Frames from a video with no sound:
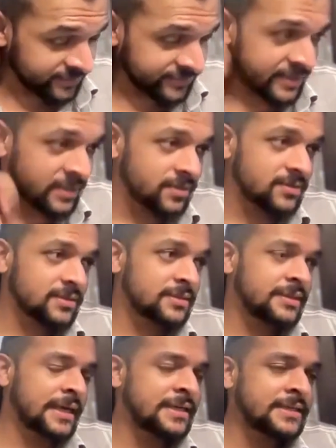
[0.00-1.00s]
I feel
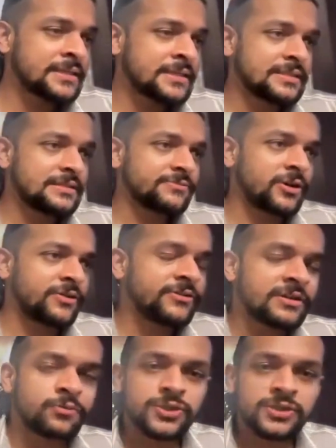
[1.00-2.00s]
that is one
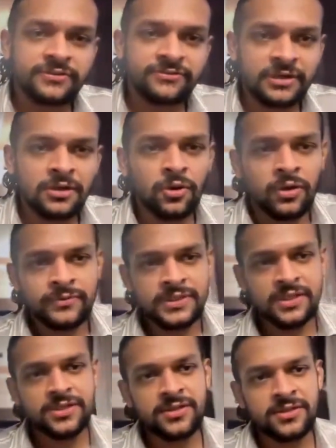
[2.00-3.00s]
of the most difficult
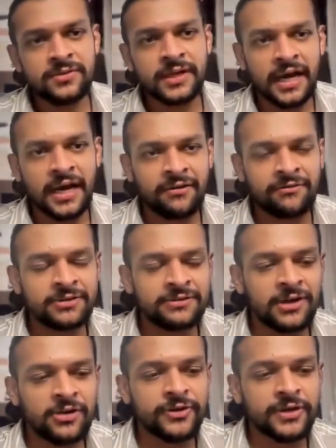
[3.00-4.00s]
conversations you can have
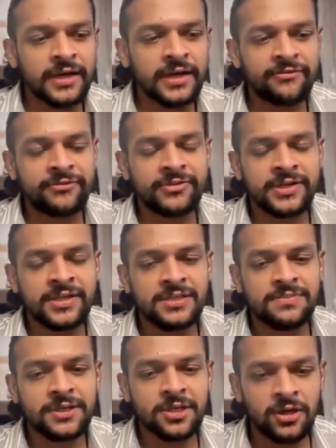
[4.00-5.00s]
with one of your guy
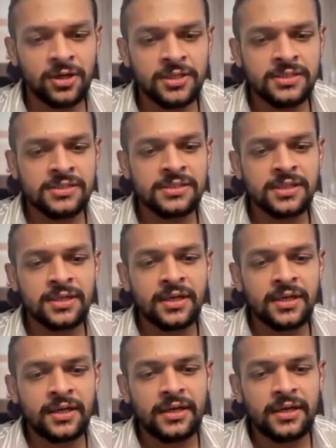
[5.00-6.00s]
friends, because
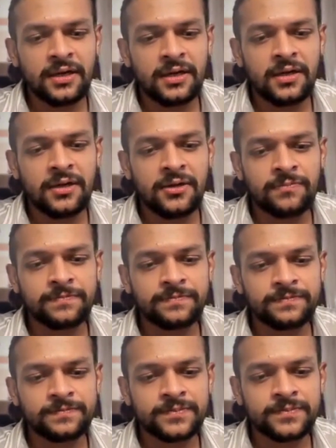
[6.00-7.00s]
um,